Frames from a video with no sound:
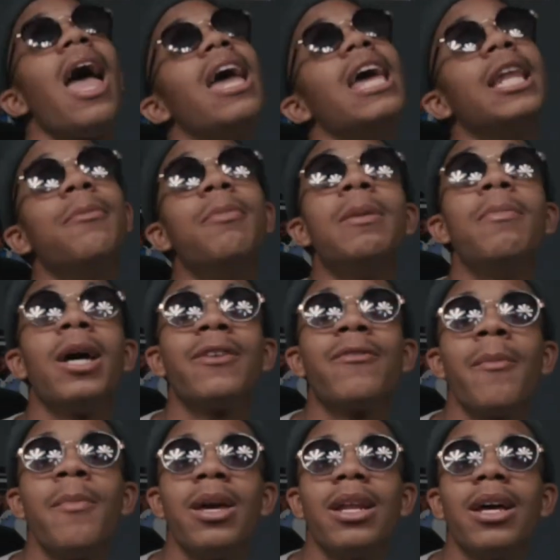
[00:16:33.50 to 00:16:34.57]
It'd be better
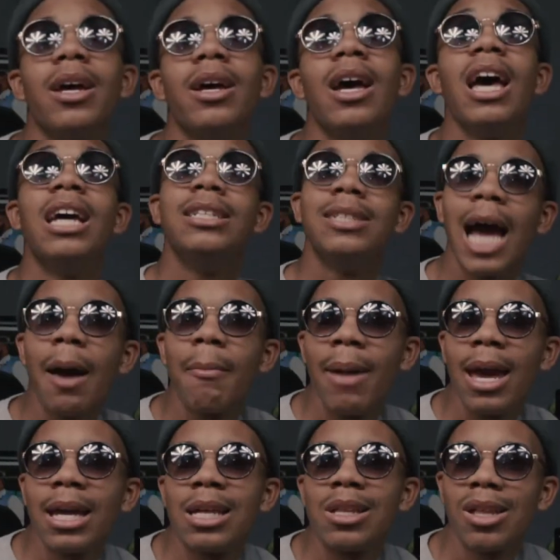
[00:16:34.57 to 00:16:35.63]
for me to not
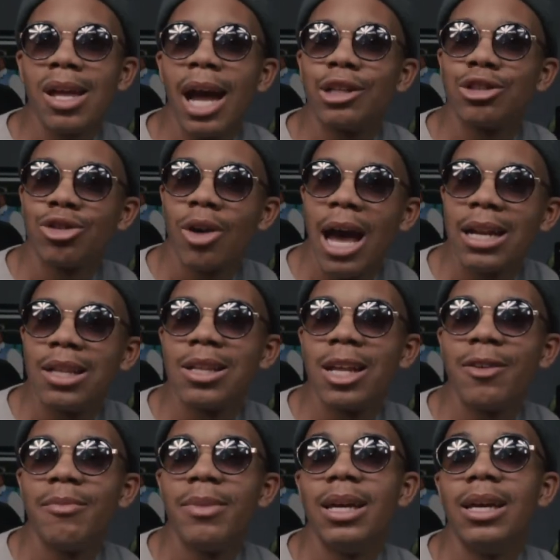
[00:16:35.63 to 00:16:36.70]
make it and say I tried instead
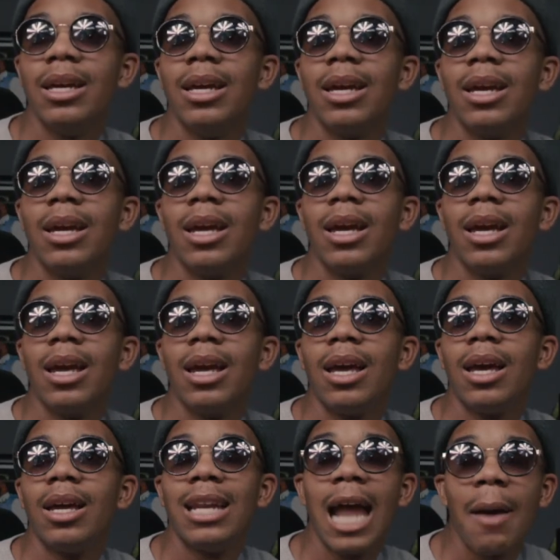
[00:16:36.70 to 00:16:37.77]
of me
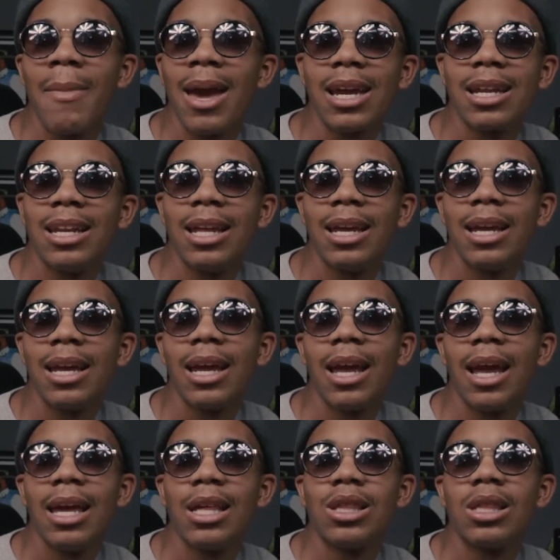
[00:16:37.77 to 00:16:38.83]
not making it
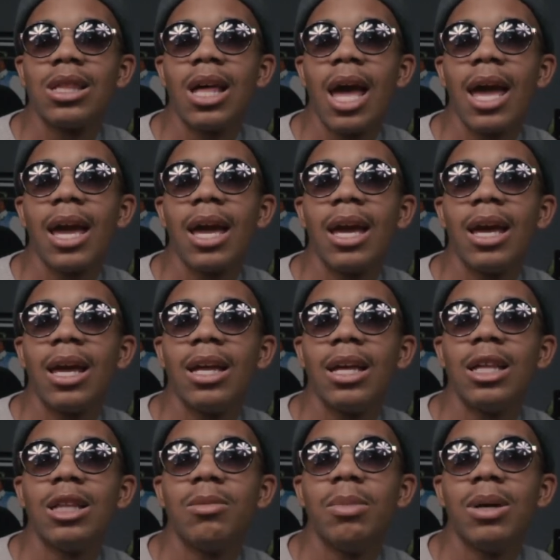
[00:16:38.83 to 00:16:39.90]
and saying
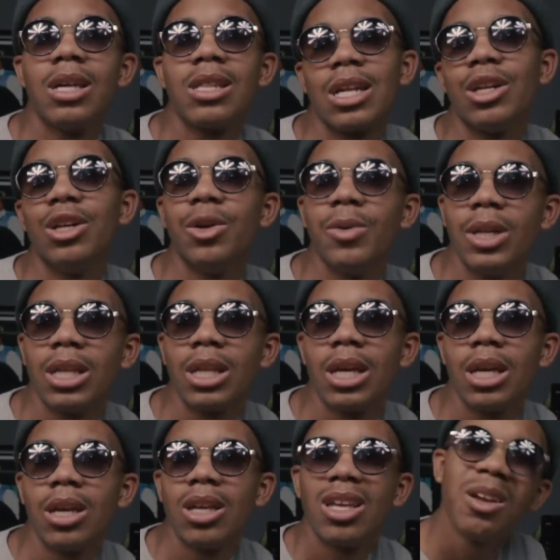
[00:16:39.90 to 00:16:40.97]
it's because I didn't do anything.
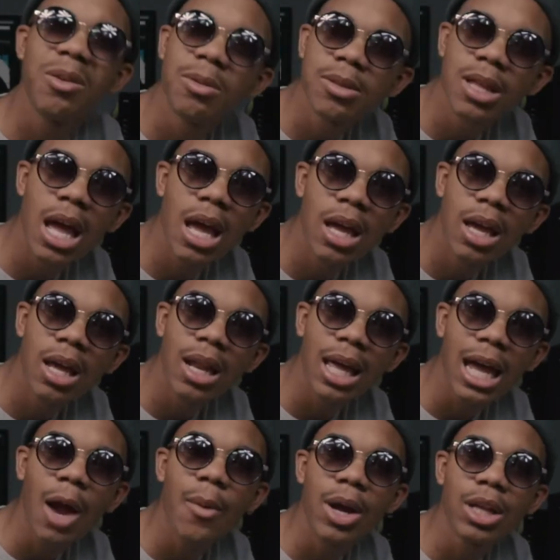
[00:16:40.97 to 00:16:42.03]
You know what I'm saying? Like,
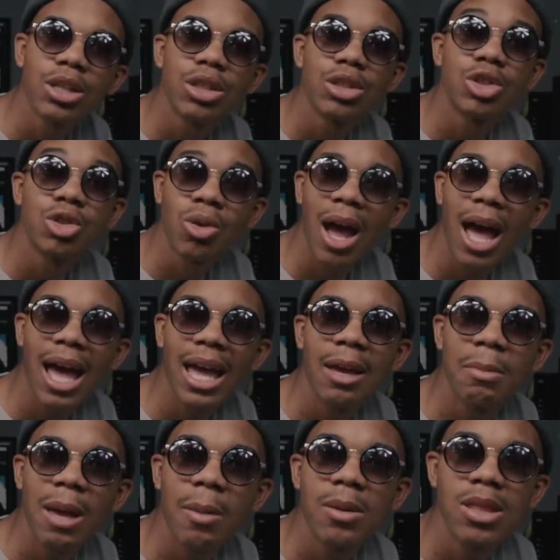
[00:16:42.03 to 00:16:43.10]
I'd rather try
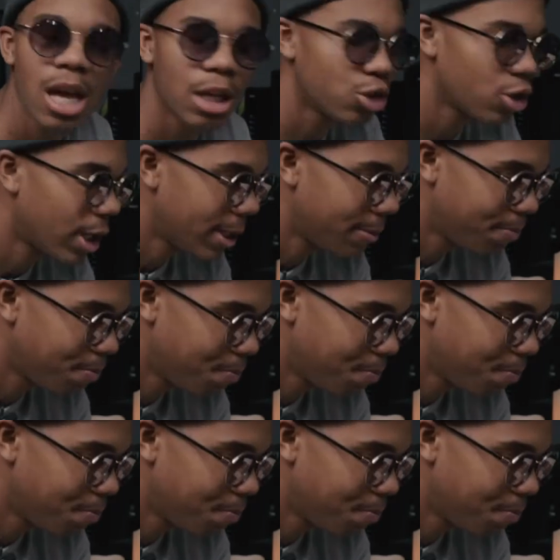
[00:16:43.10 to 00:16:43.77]
and be able to say I tried.